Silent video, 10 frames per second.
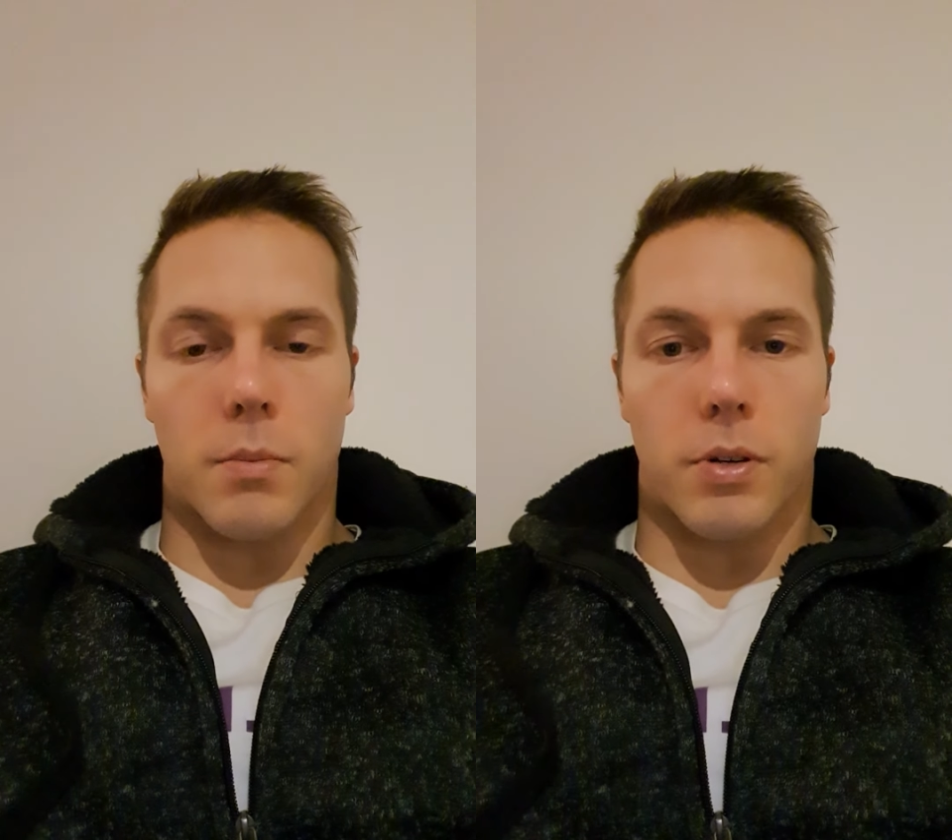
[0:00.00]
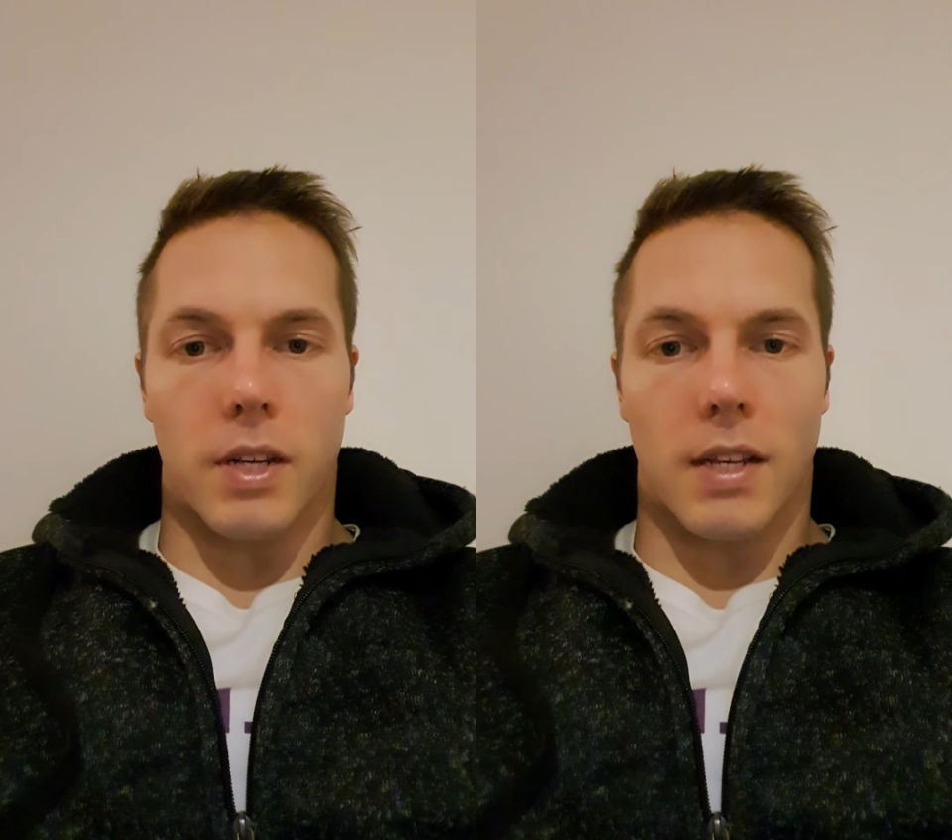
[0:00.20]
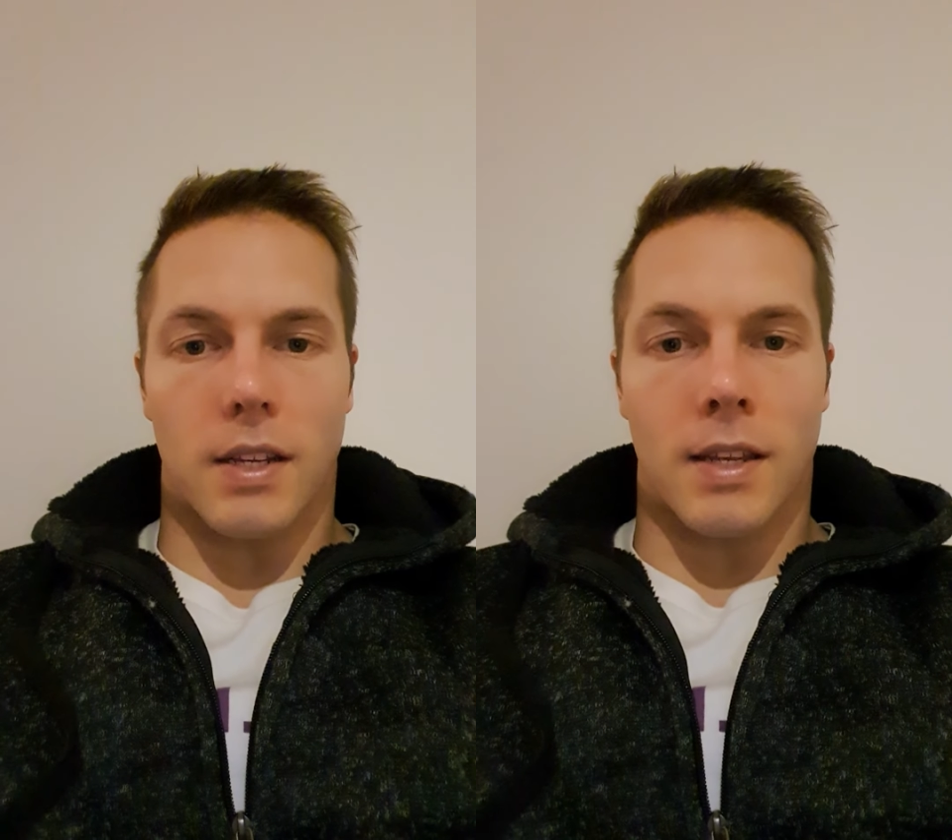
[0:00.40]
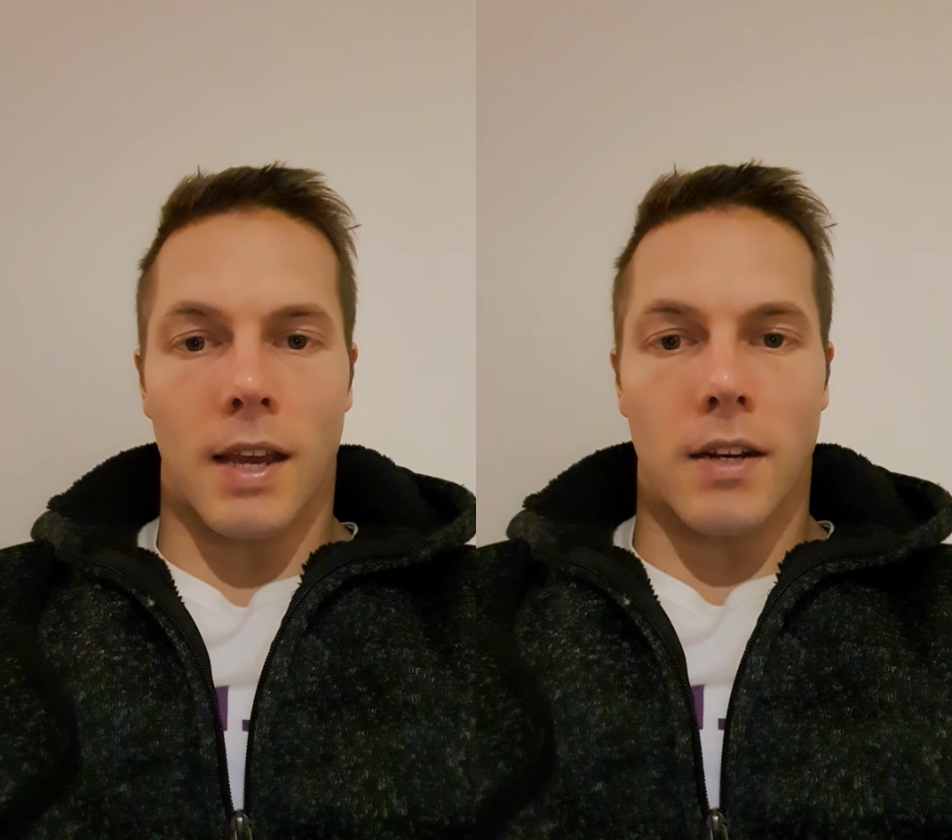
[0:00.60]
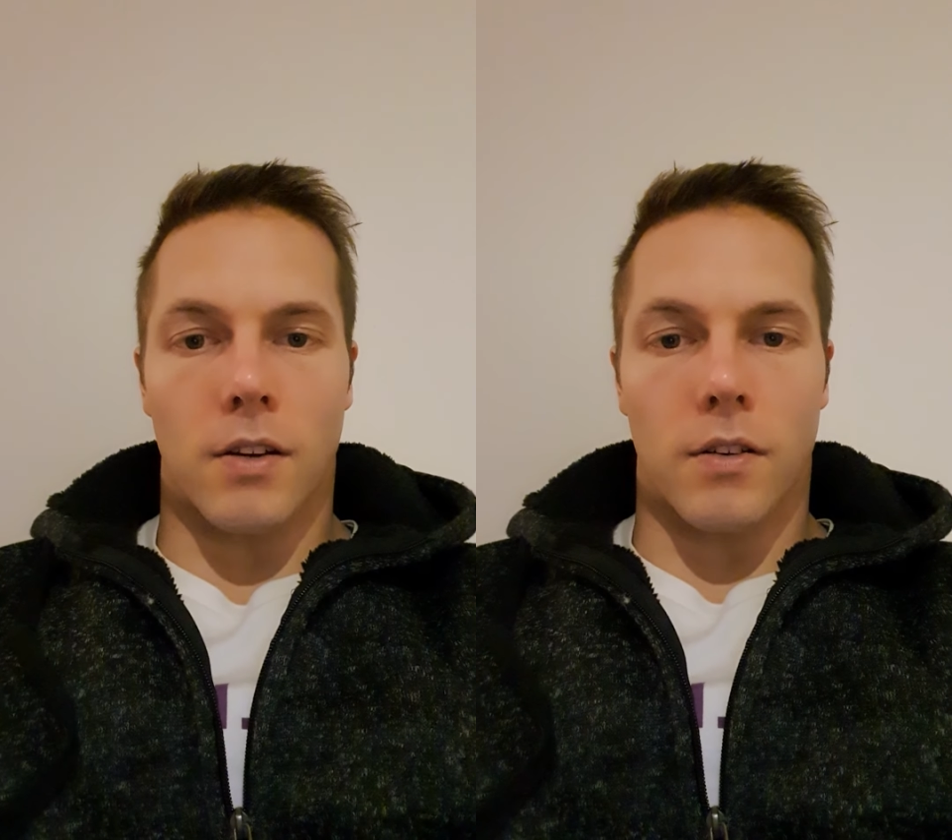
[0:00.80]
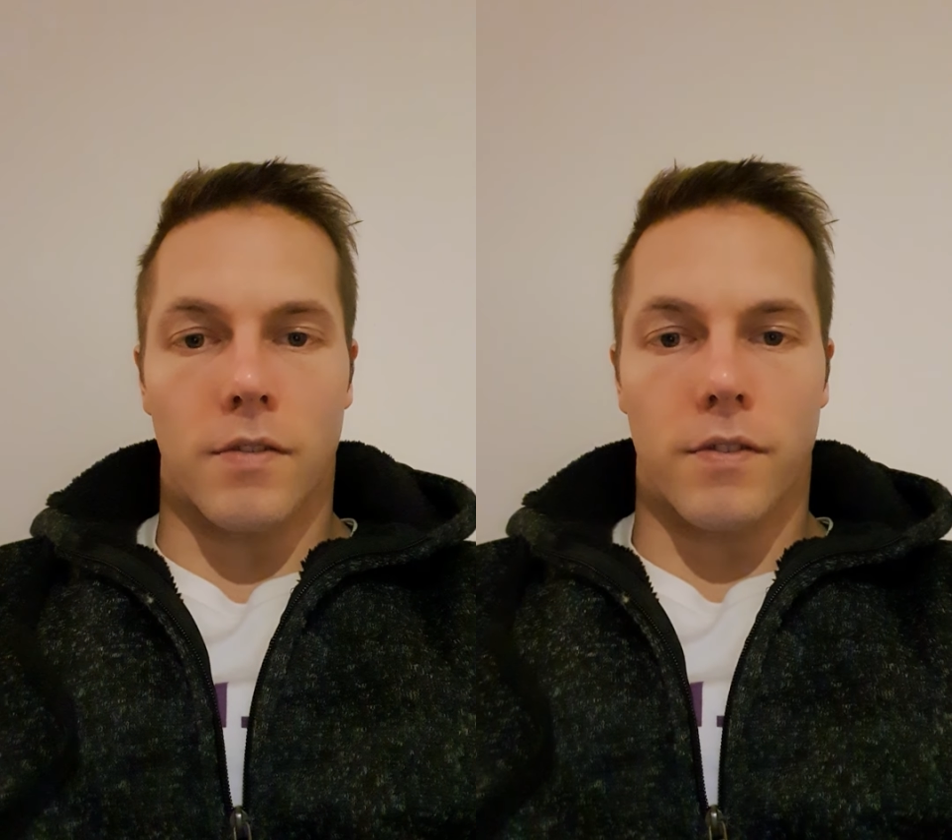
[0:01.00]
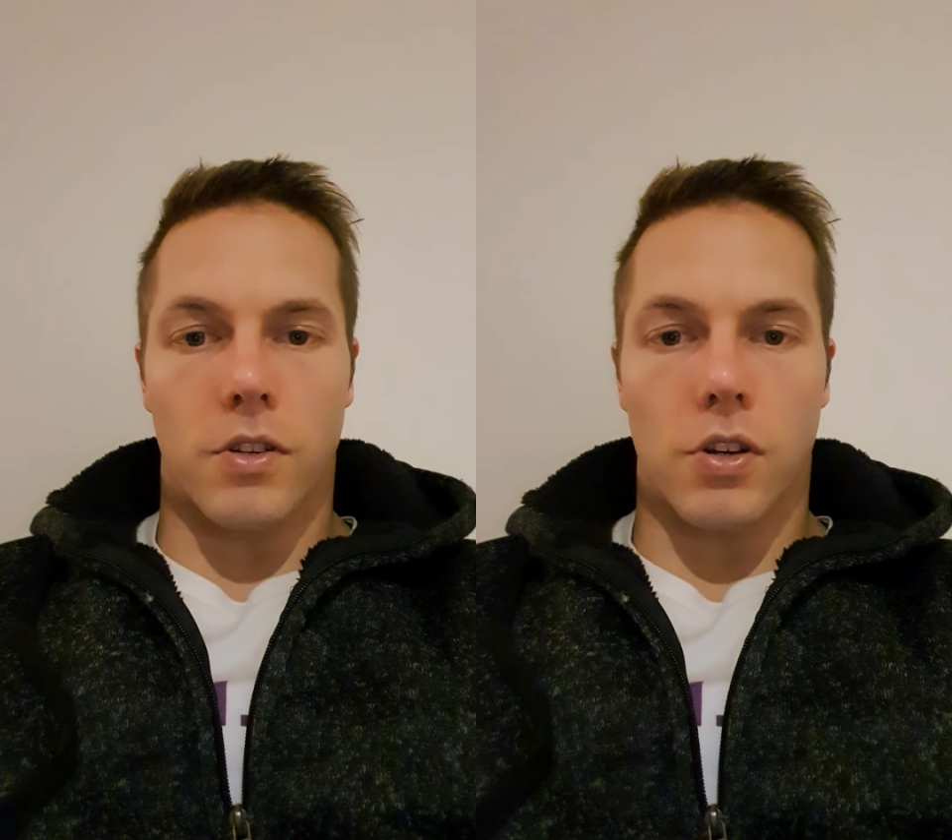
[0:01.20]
predicted date of the